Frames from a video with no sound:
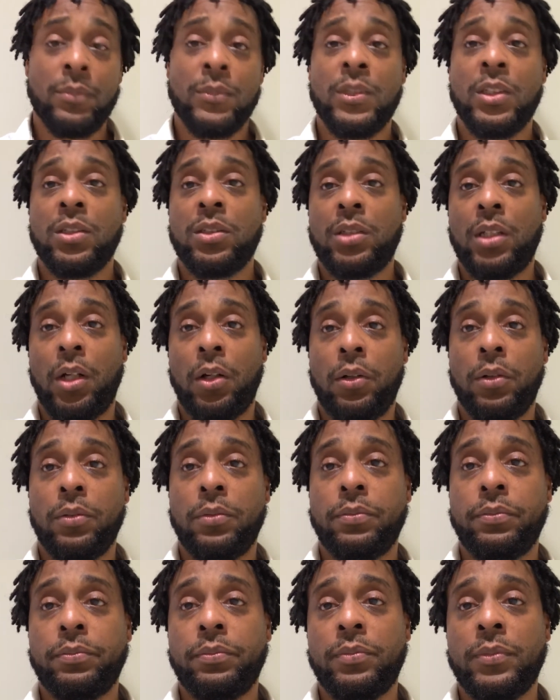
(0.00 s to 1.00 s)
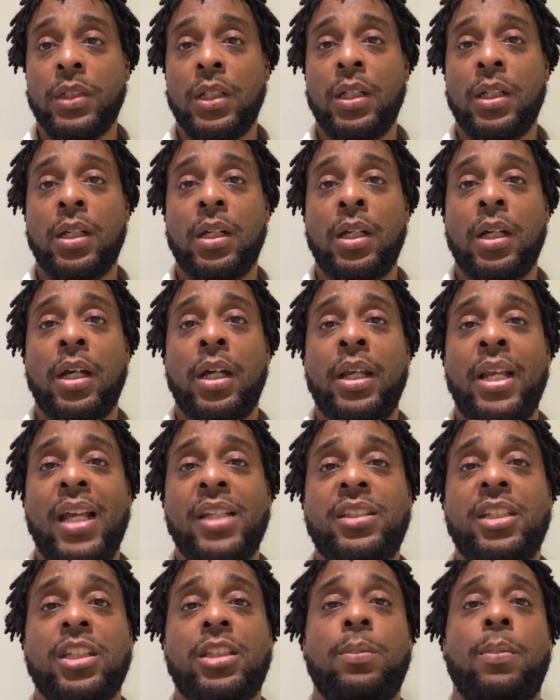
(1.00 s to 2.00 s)
So. That's
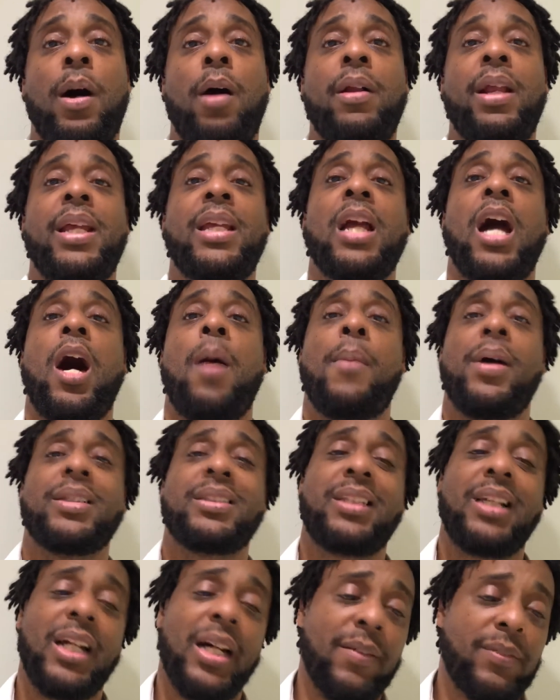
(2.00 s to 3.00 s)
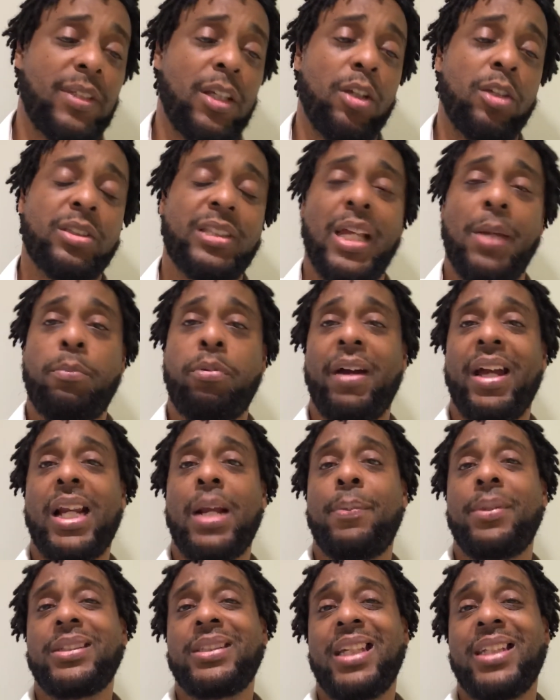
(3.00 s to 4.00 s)
just about it, y'all. Much love to you. Stay prayed up
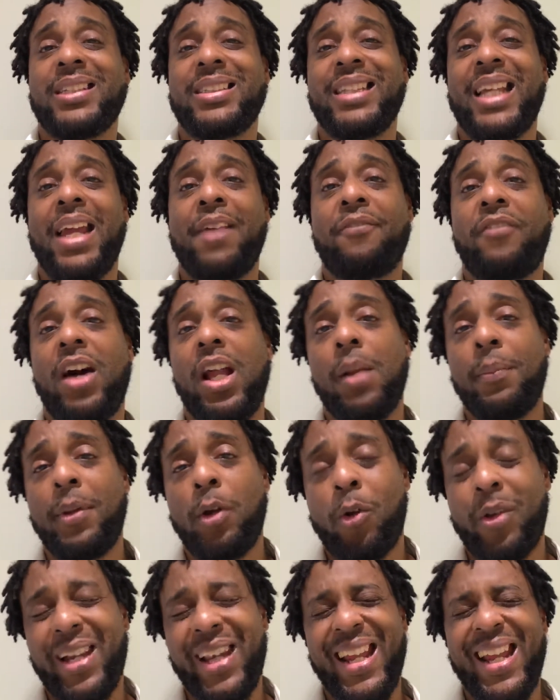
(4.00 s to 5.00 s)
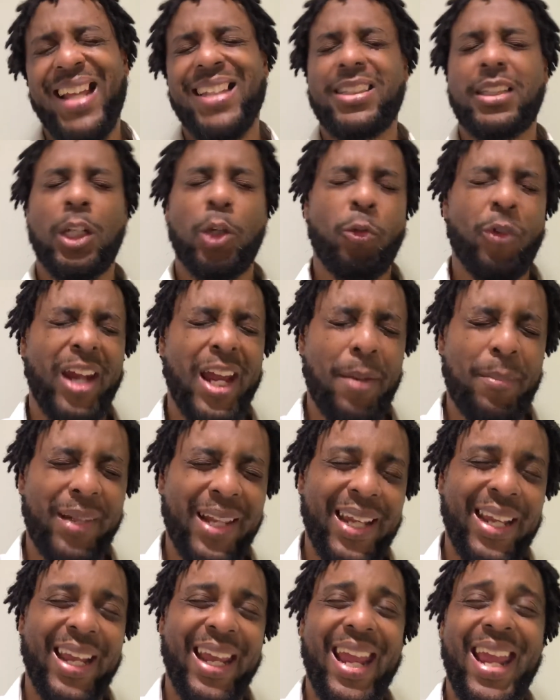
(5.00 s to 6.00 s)
in Jesus' name. Follow me on the Instagram
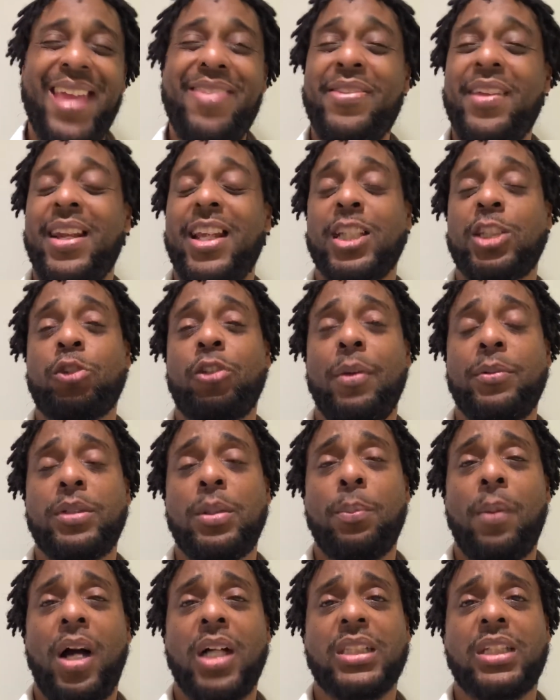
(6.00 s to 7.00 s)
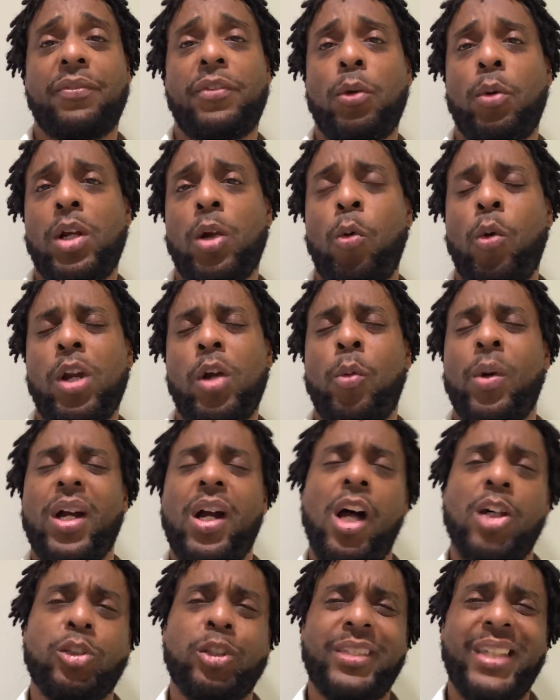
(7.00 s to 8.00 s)
link in the description box. If you want a one-on-one -on -one
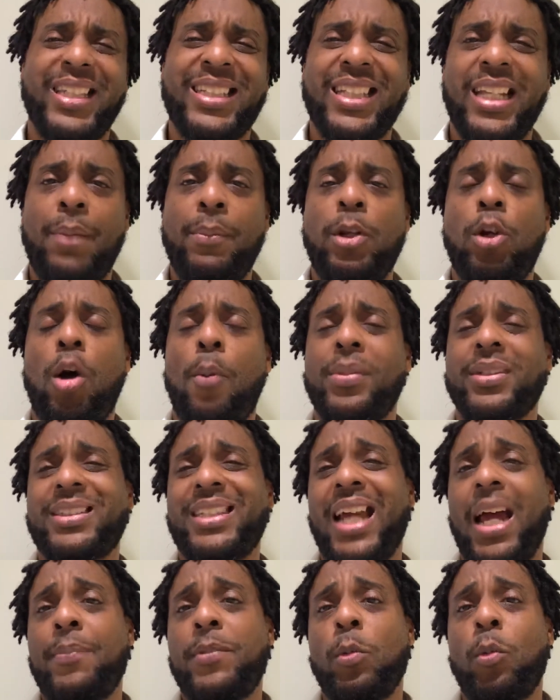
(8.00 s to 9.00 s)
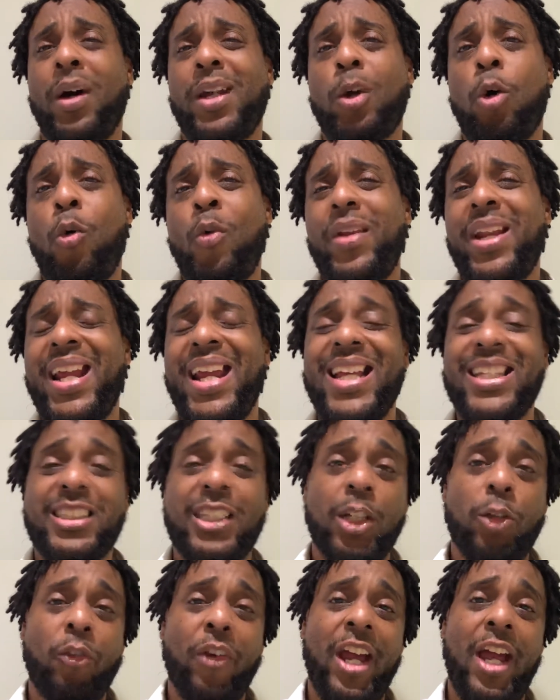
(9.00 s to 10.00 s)
consultation, let me know how much time you want on the
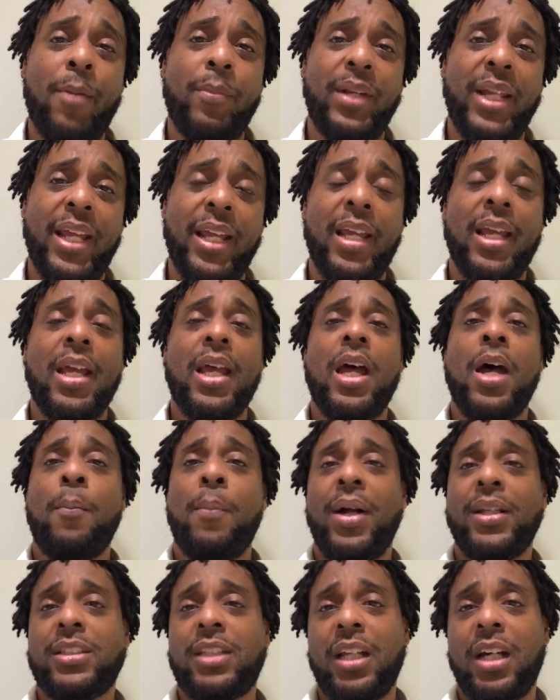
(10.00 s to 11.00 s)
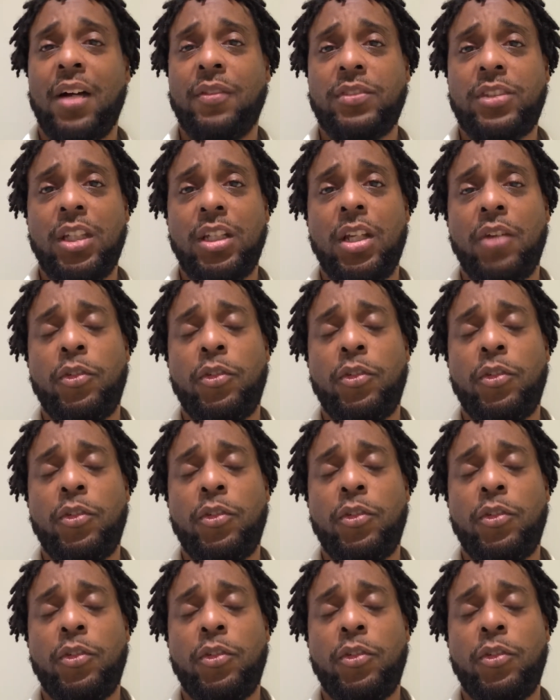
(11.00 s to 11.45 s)
Instagram link. Much love to you.